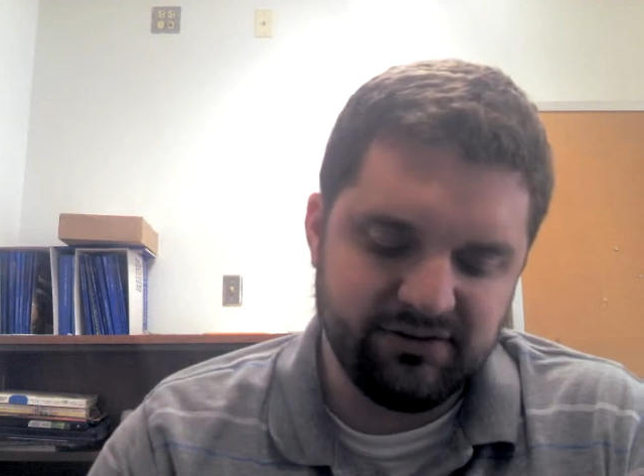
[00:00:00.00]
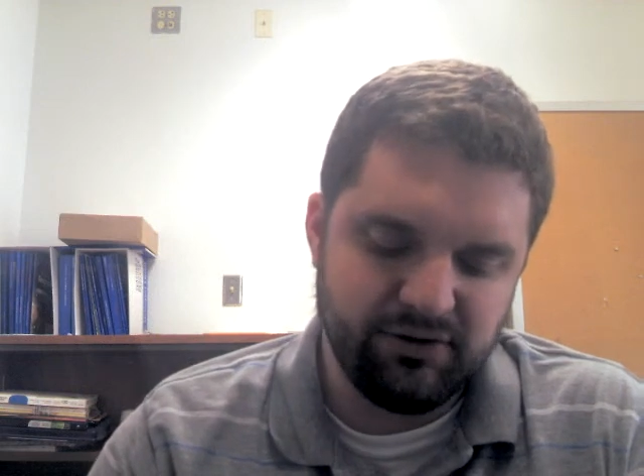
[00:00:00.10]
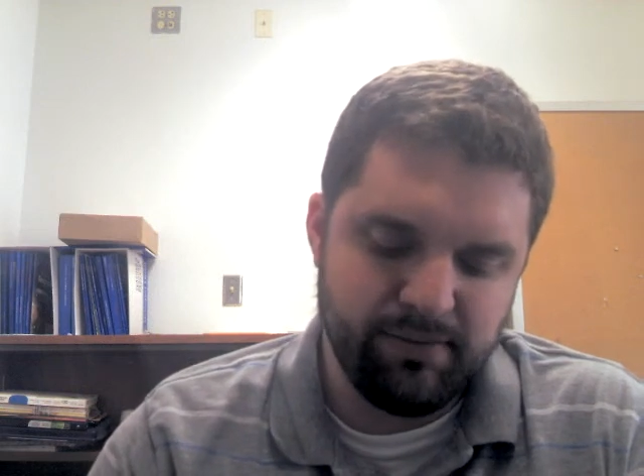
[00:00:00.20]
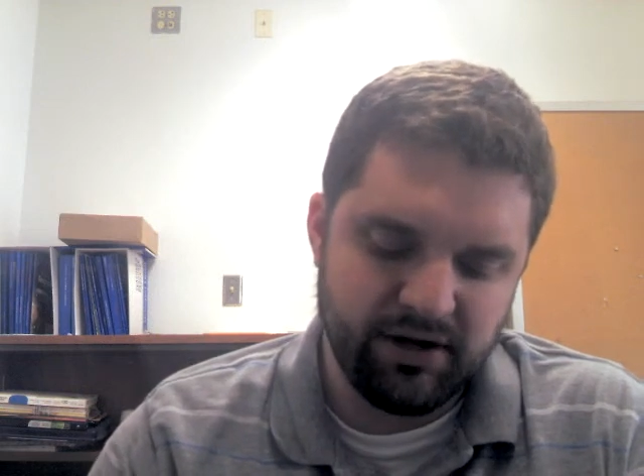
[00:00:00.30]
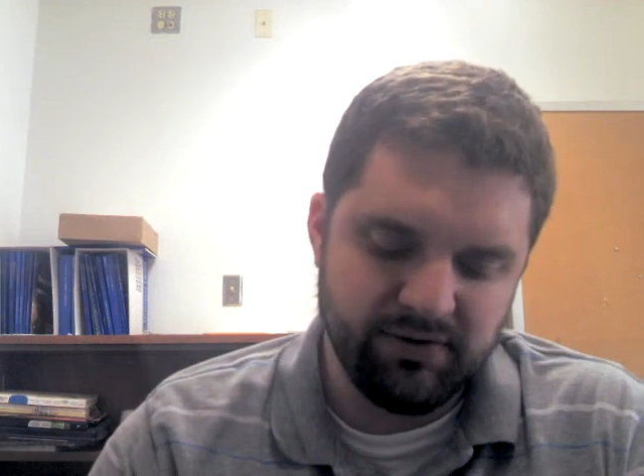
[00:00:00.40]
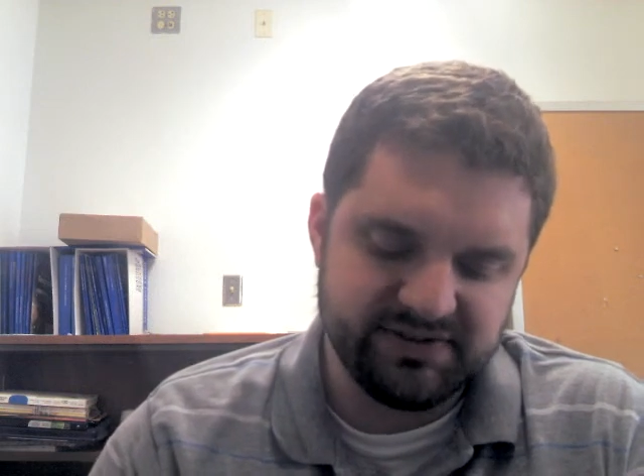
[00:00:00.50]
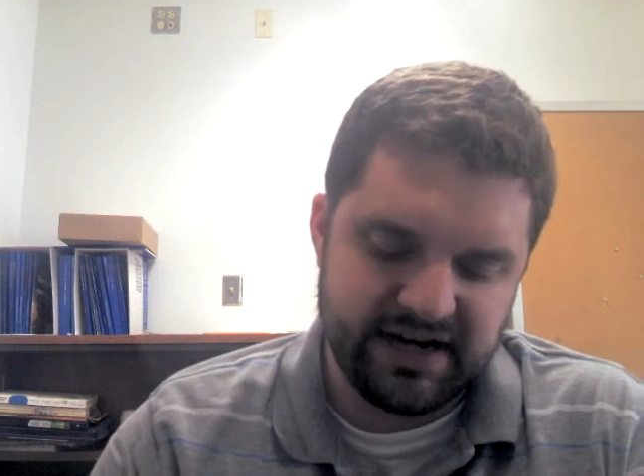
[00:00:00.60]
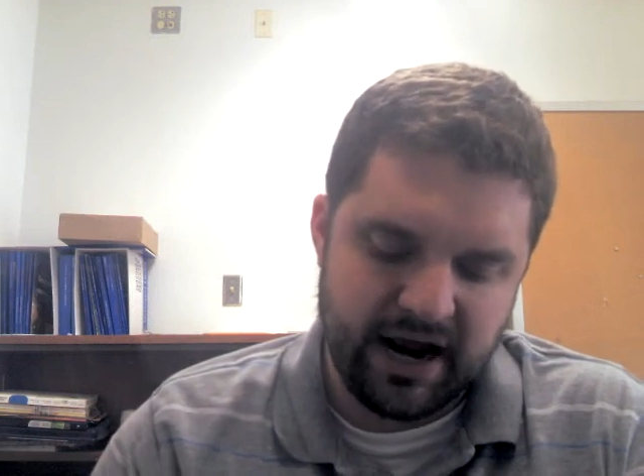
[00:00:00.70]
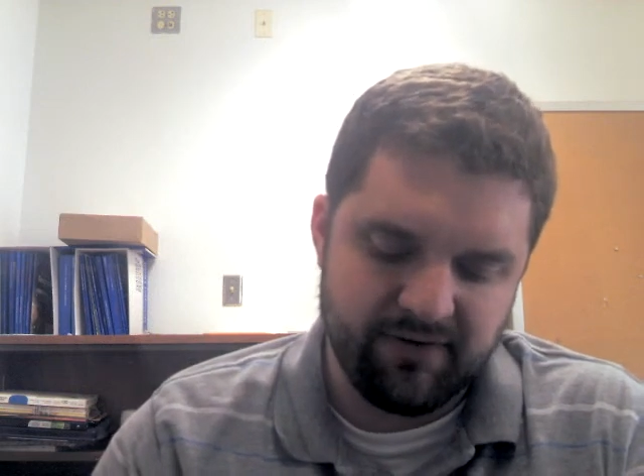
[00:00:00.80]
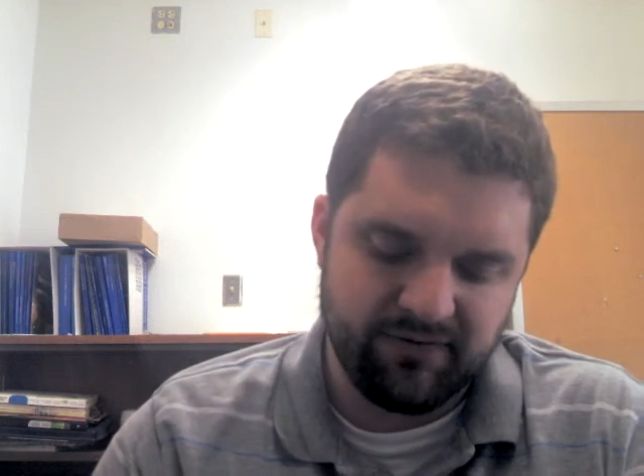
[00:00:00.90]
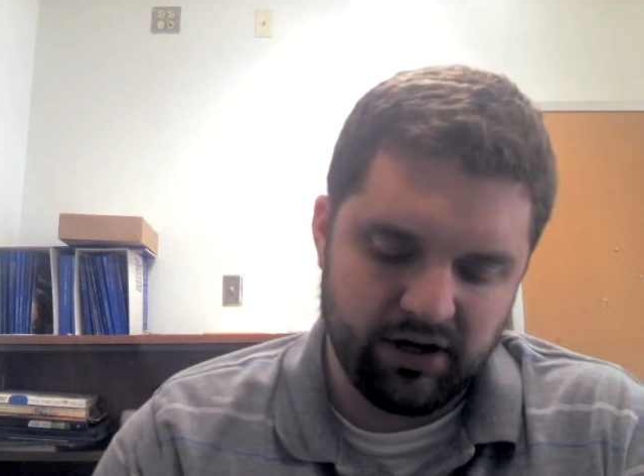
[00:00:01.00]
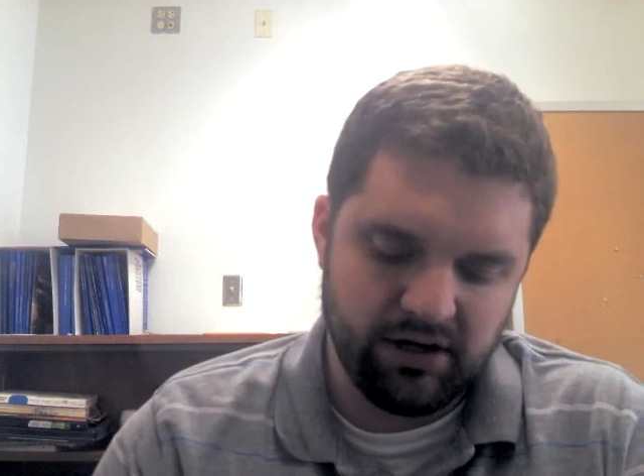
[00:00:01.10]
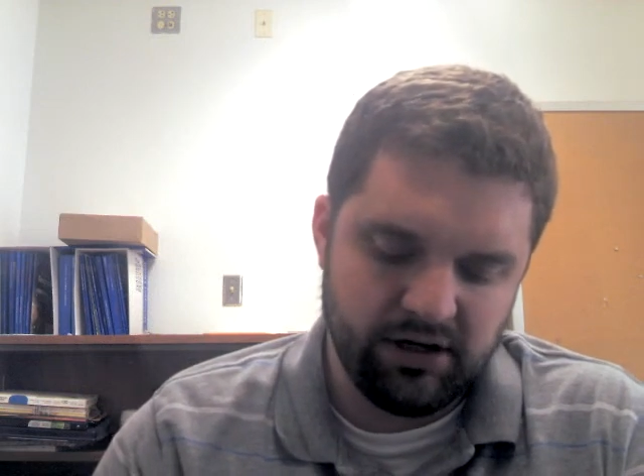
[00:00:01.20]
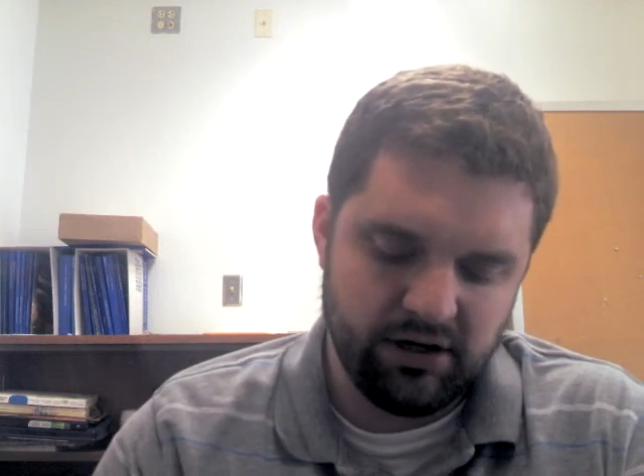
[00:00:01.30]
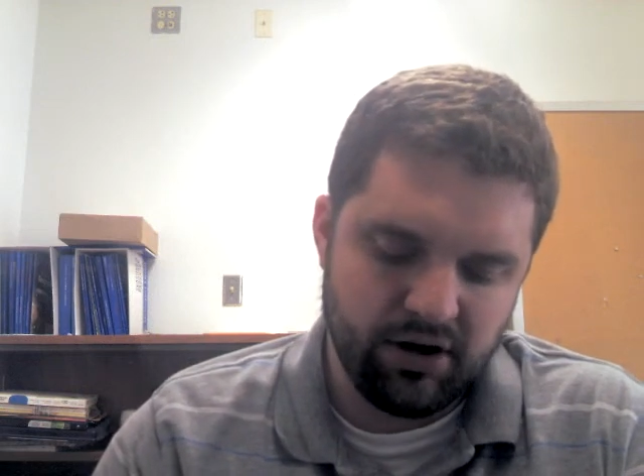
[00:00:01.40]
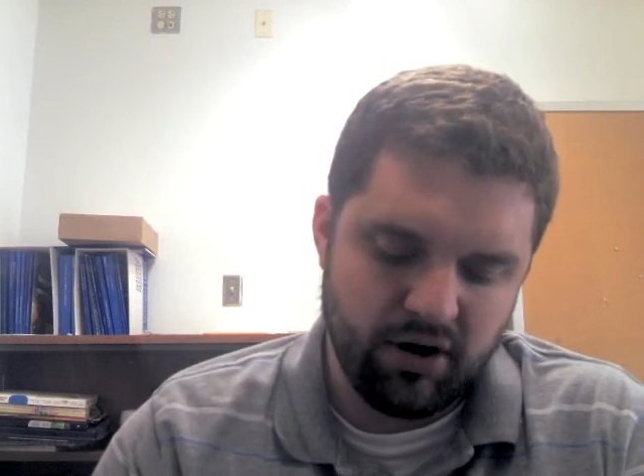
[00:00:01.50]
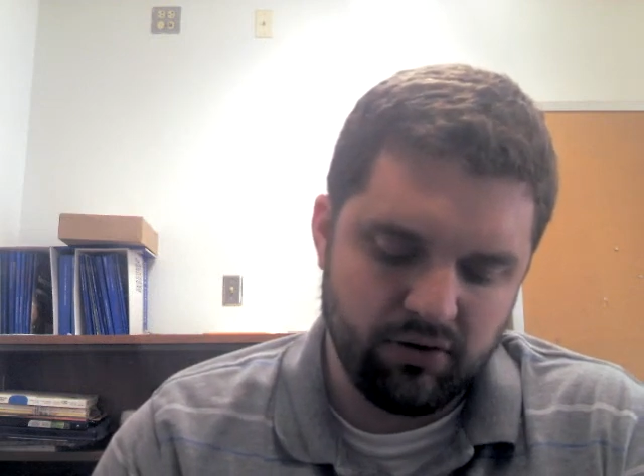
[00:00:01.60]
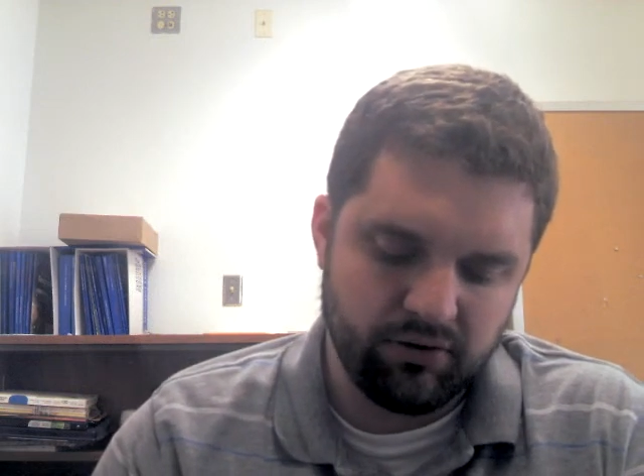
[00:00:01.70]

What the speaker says: the two big ones in Africa you need to know,